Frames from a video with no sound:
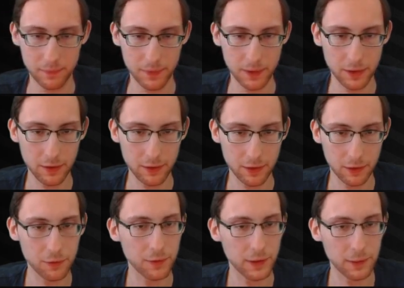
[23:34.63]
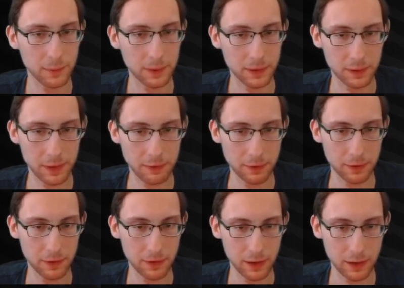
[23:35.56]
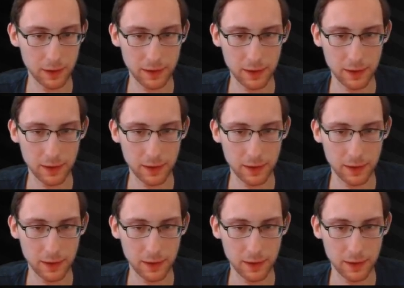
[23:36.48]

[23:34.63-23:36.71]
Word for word: Oh, that sounds fun, Paco. Have a good day.